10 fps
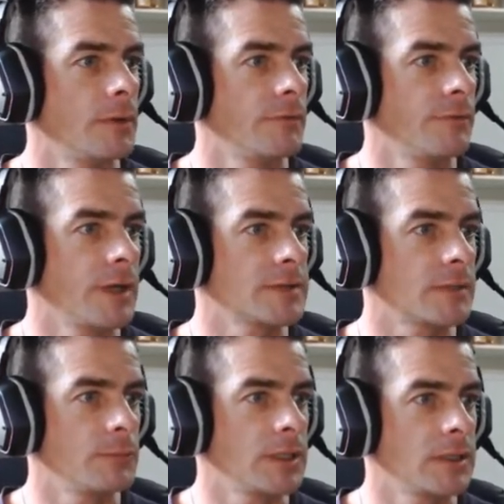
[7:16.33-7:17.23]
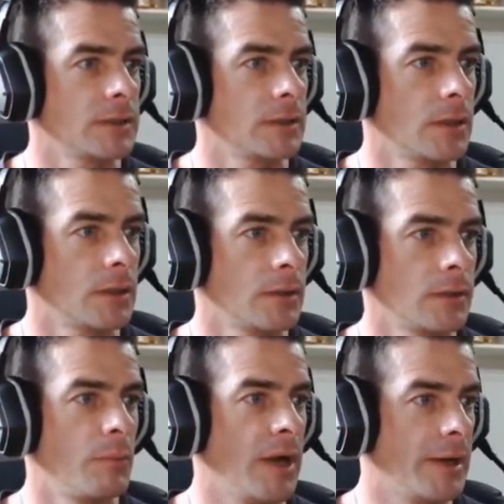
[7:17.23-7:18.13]
effects that we can
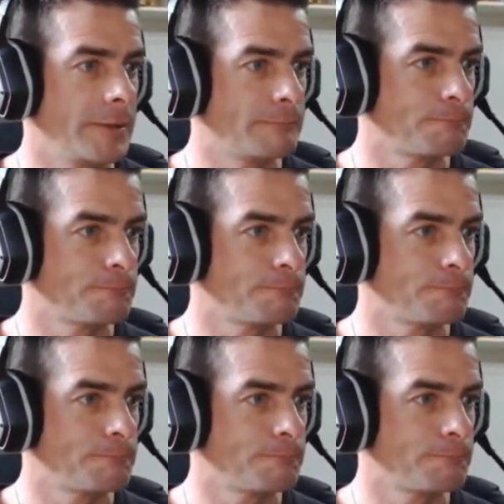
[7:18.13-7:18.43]
apply.